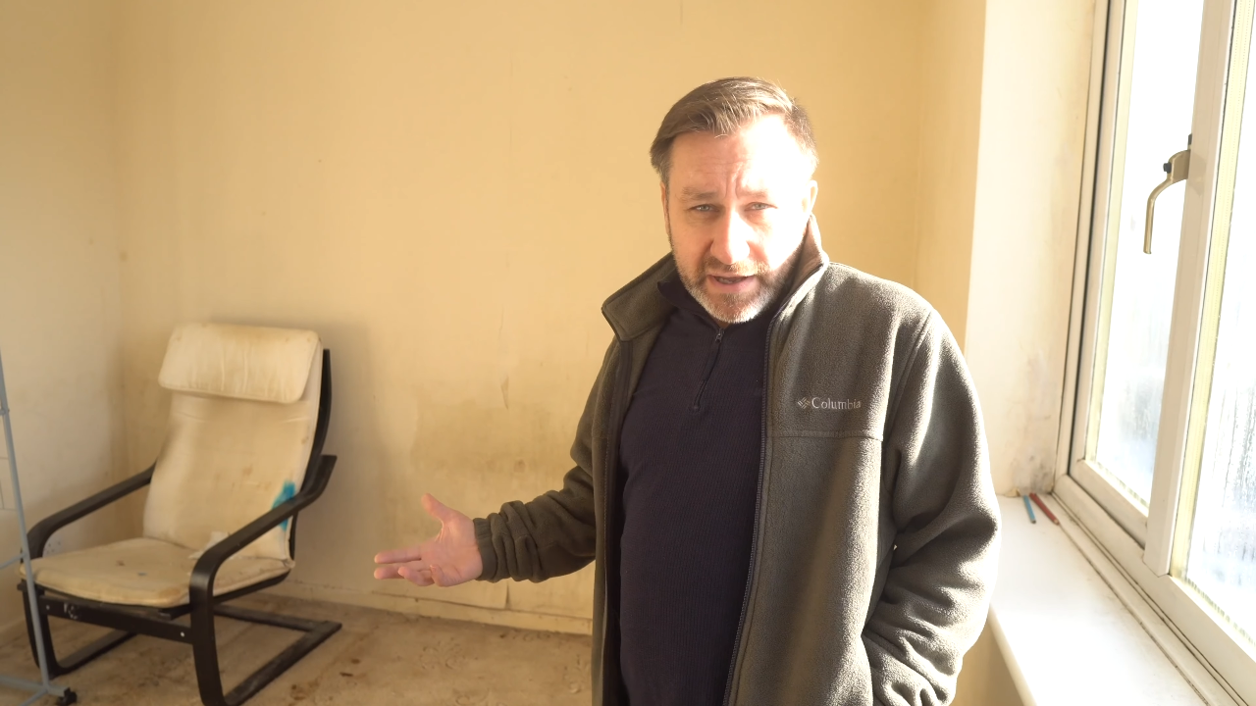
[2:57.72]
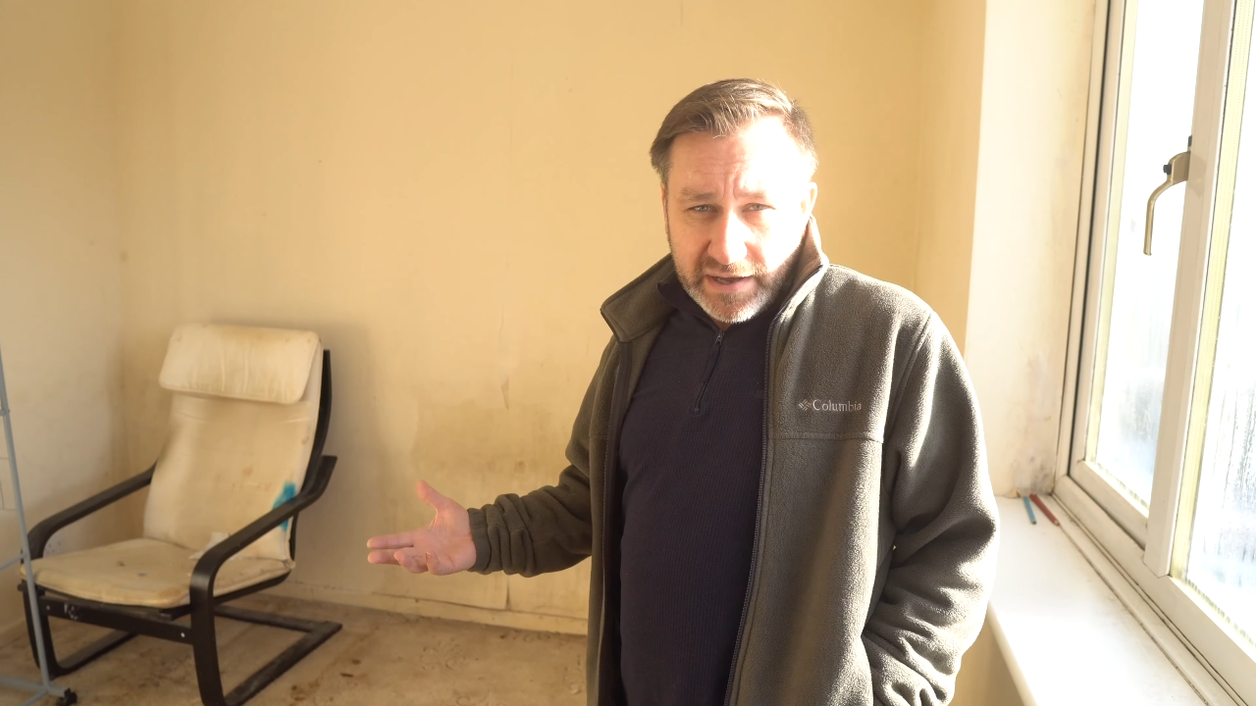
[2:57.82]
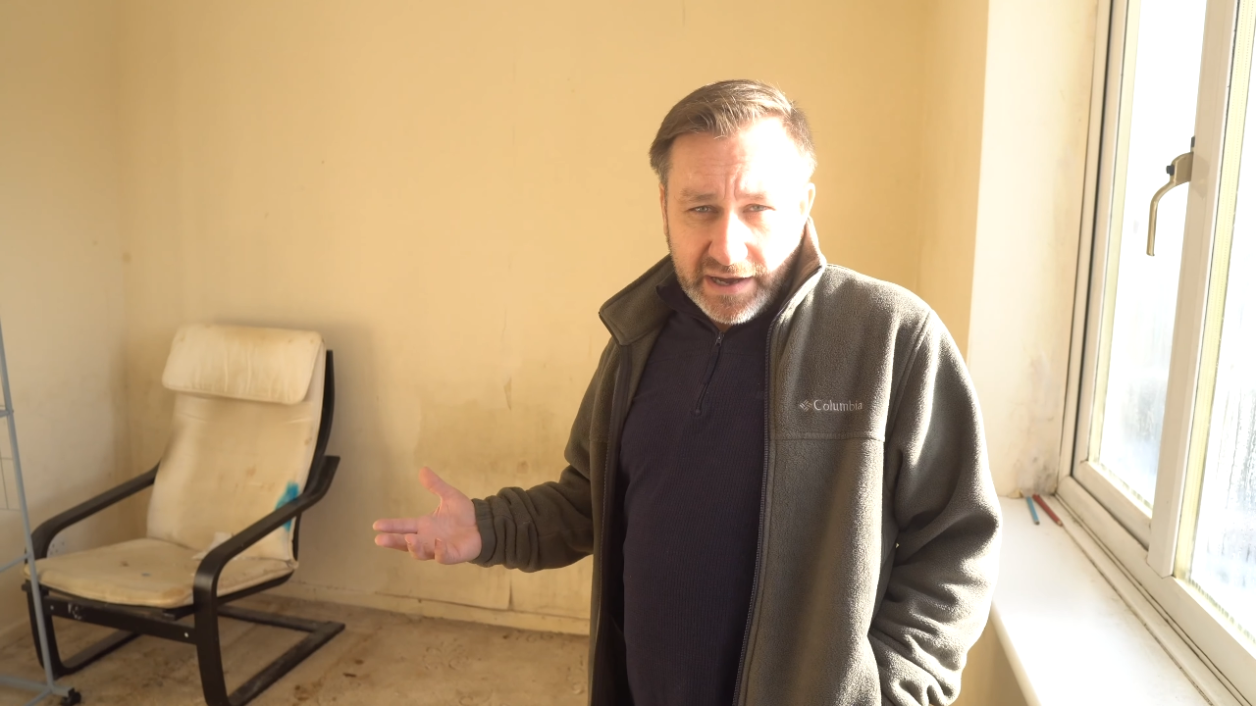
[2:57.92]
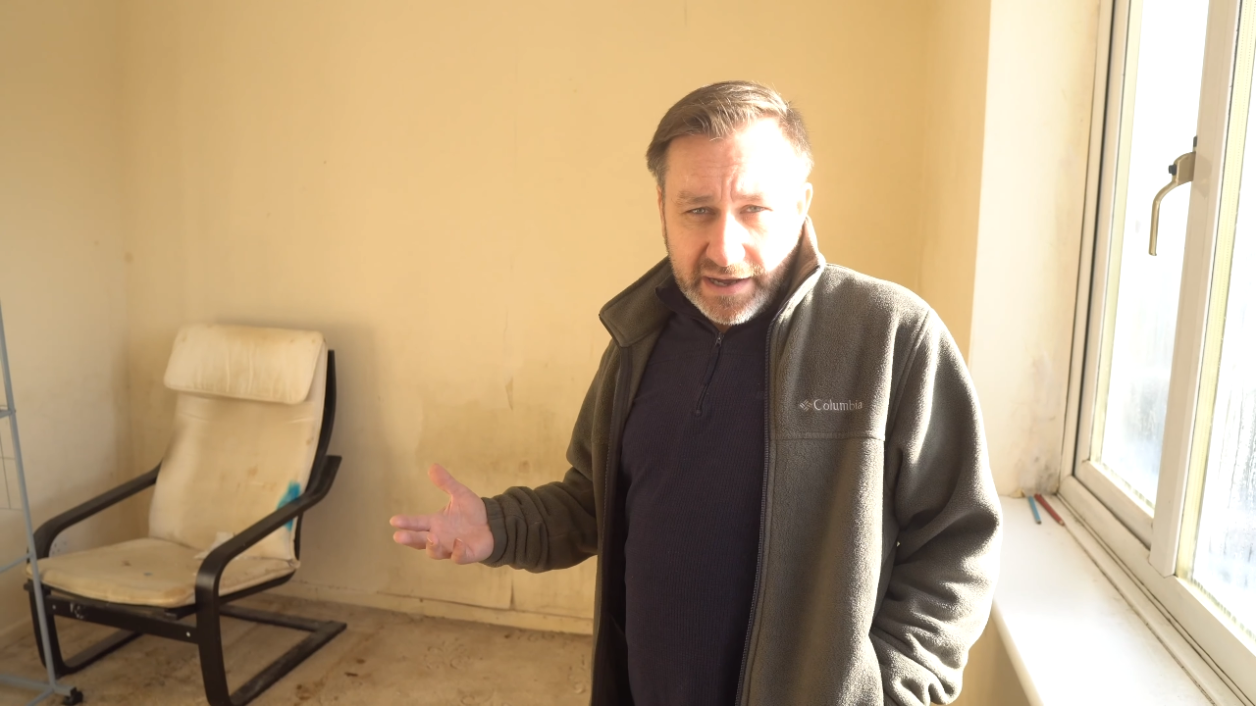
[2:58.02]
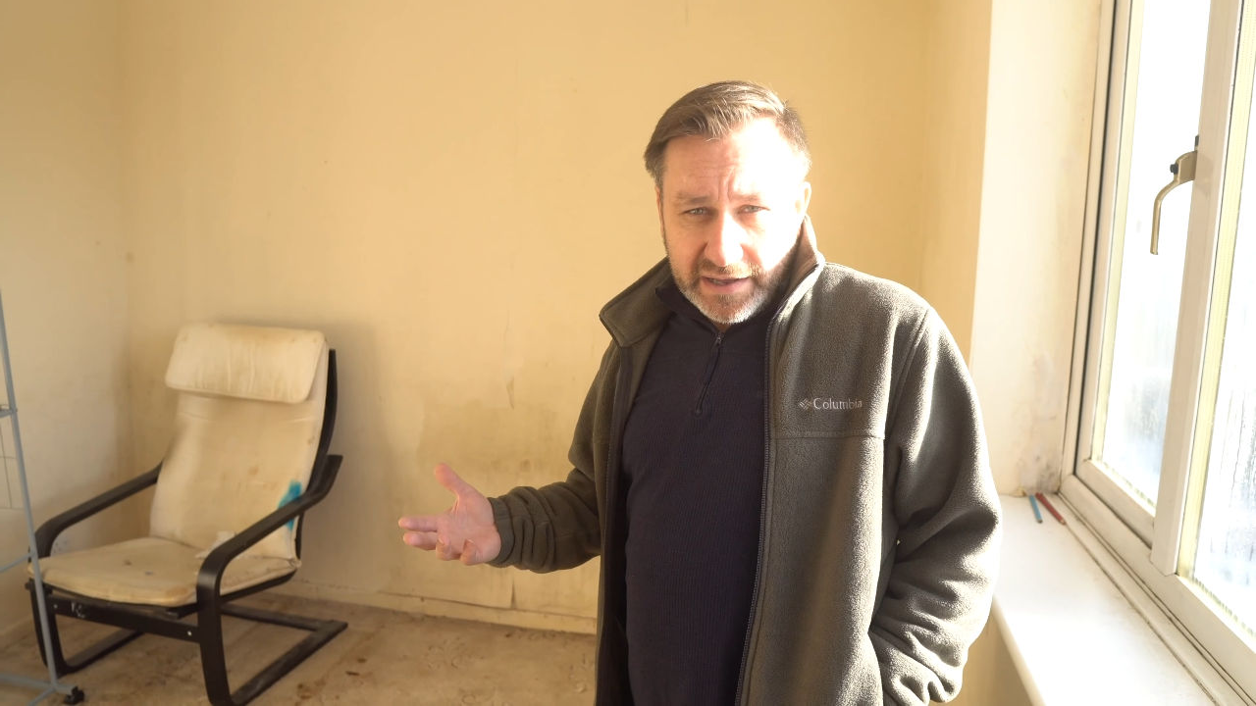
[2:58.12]

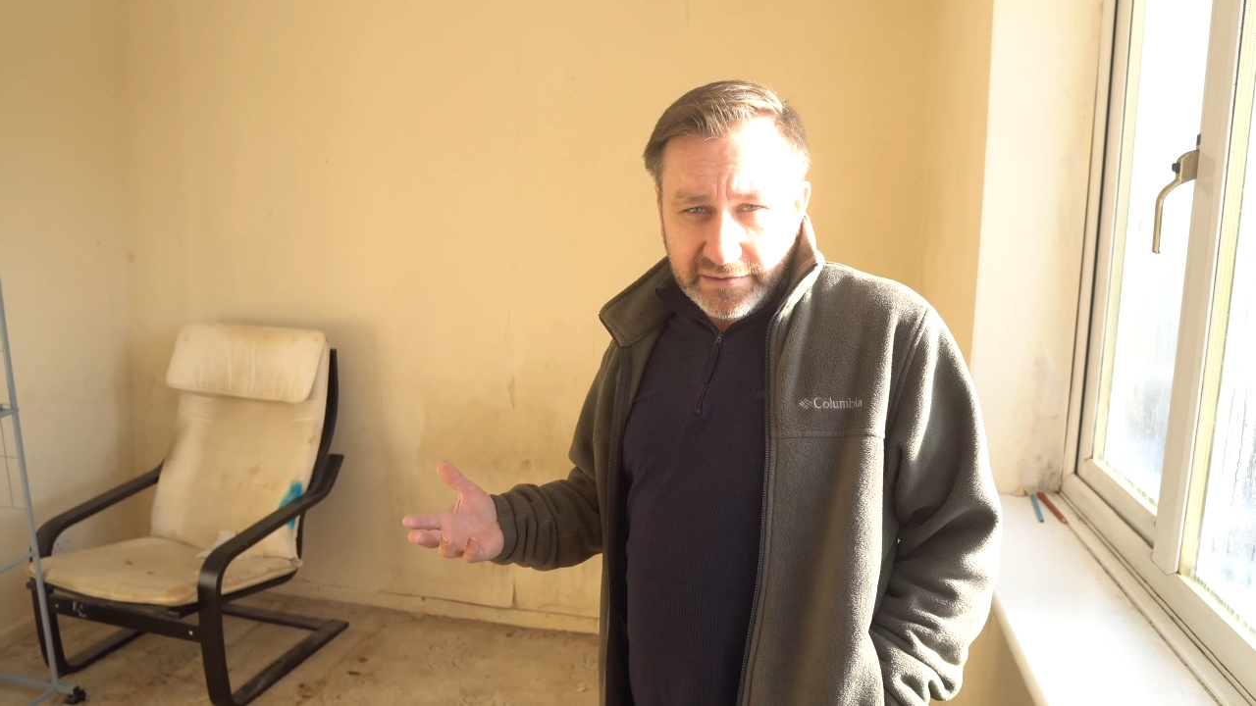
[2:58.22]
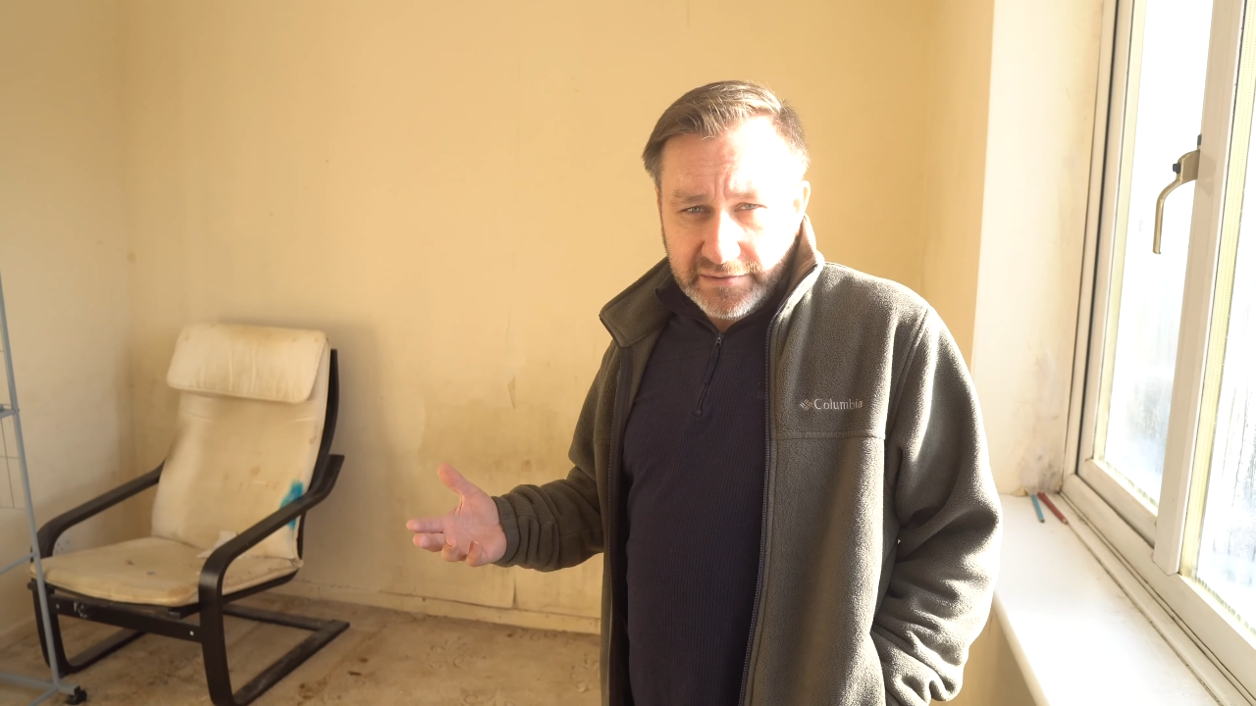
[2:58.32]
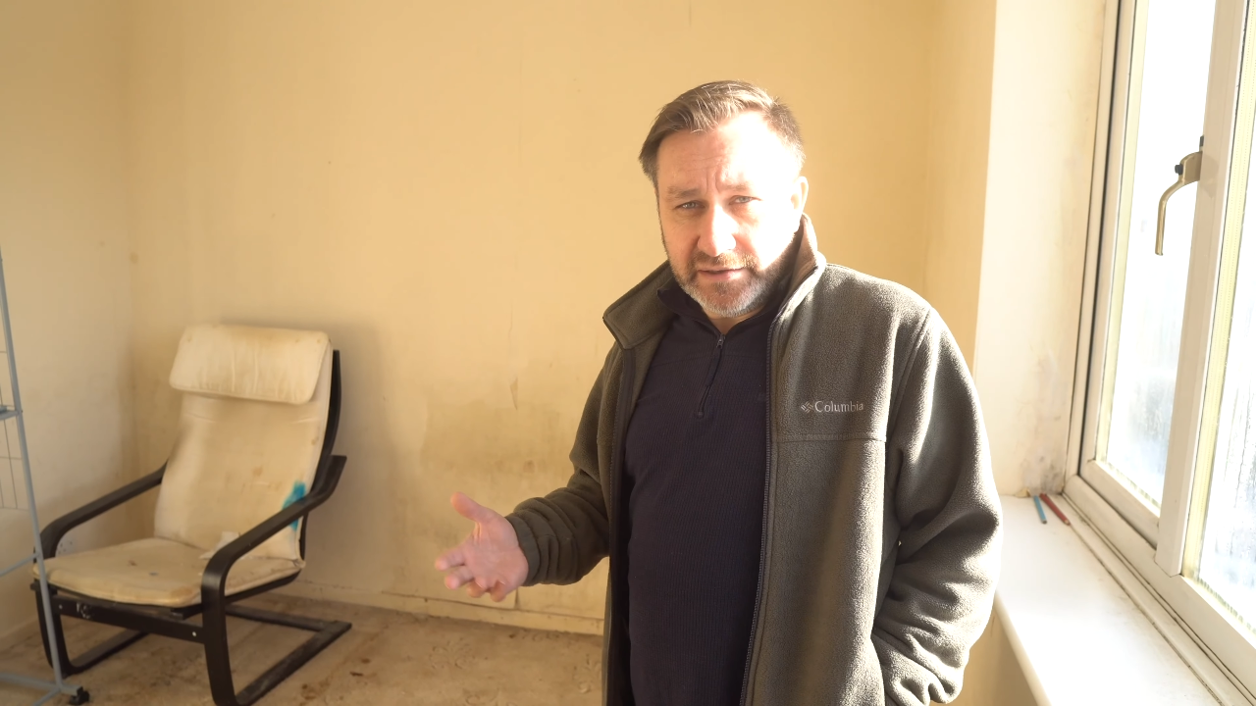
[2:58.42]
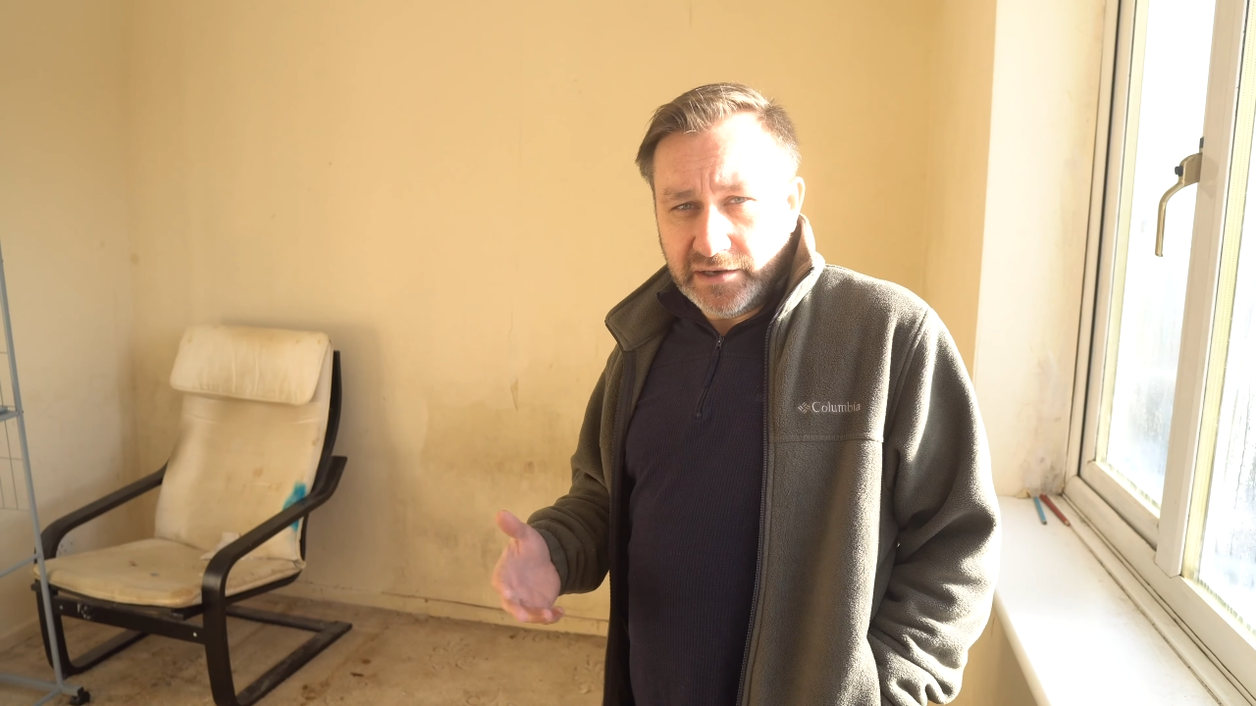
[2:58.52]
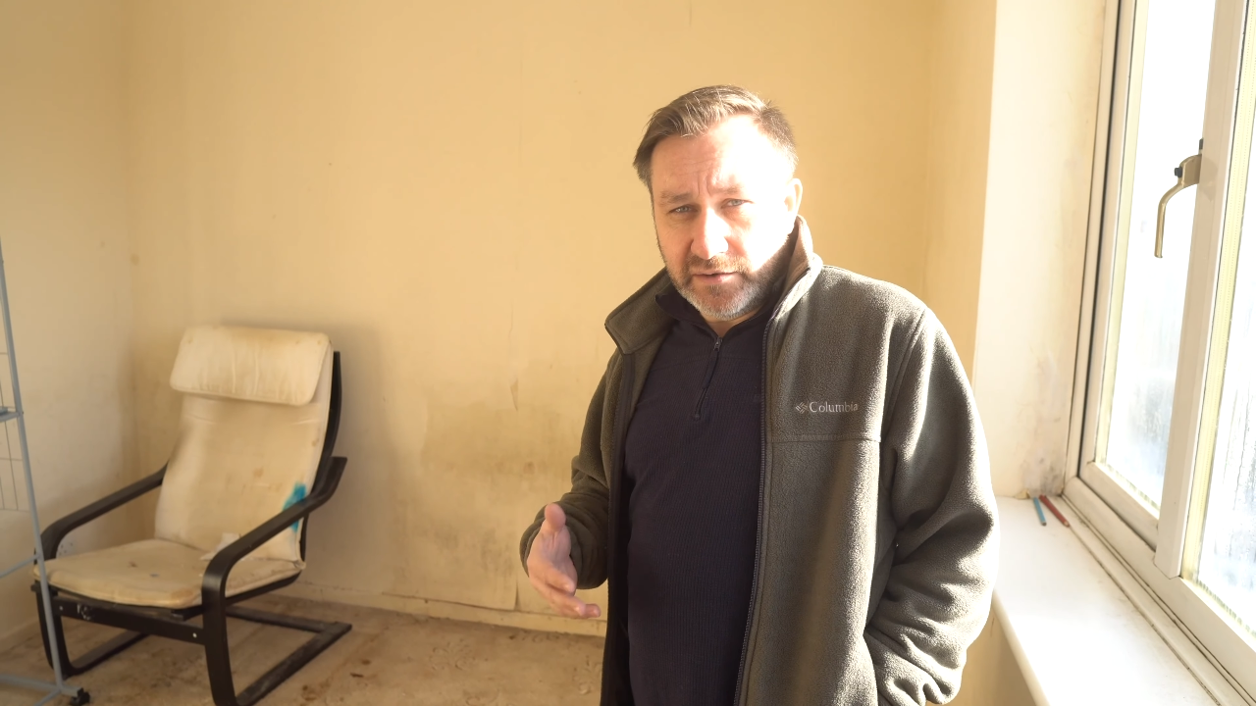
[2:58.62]
it
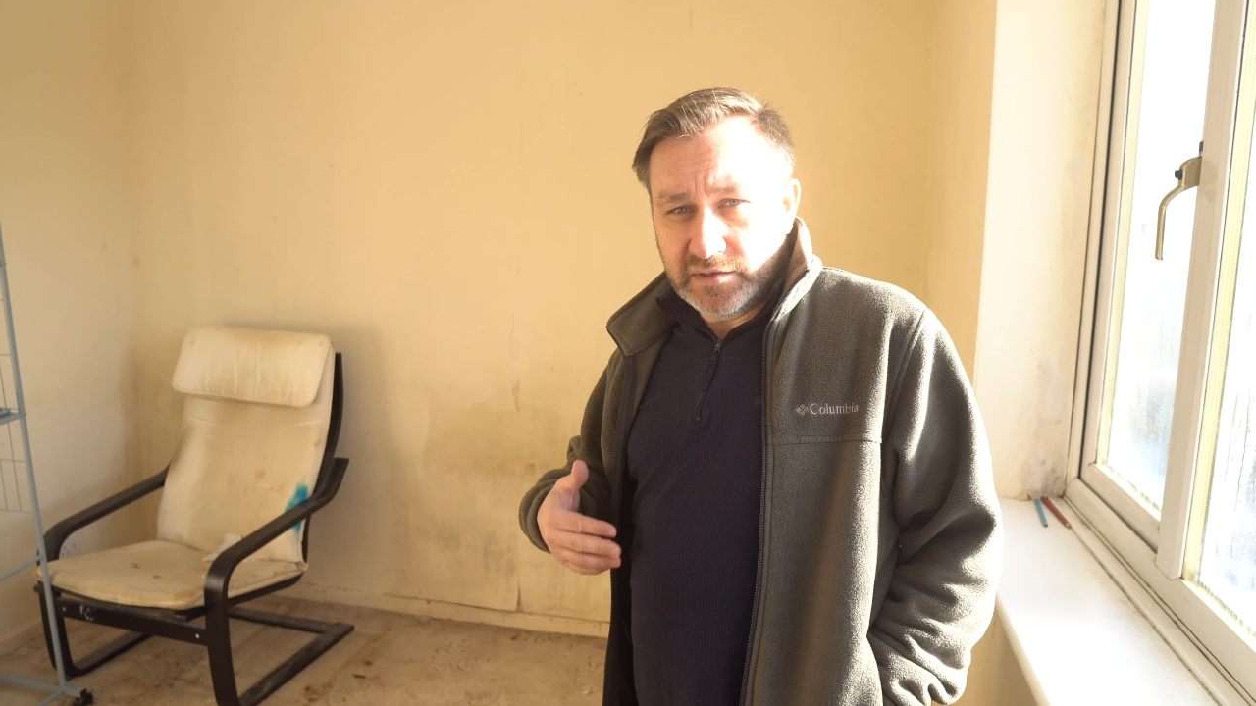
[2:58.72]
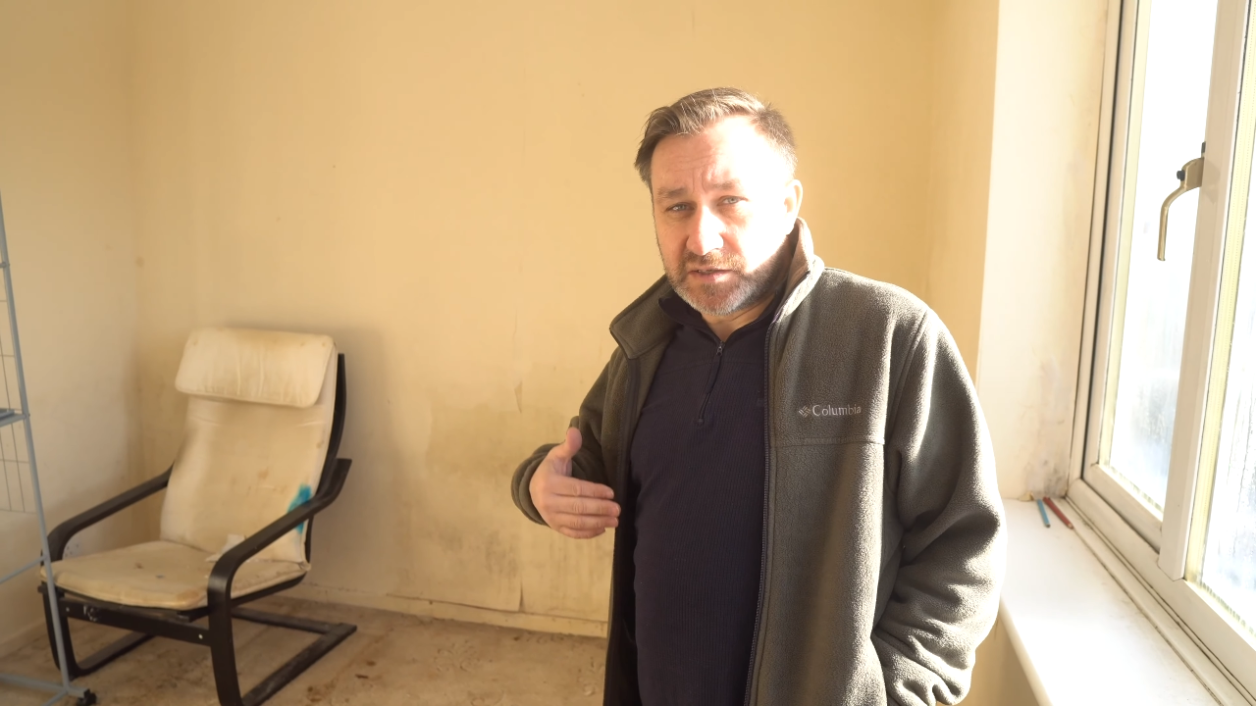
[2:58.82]
and, you know,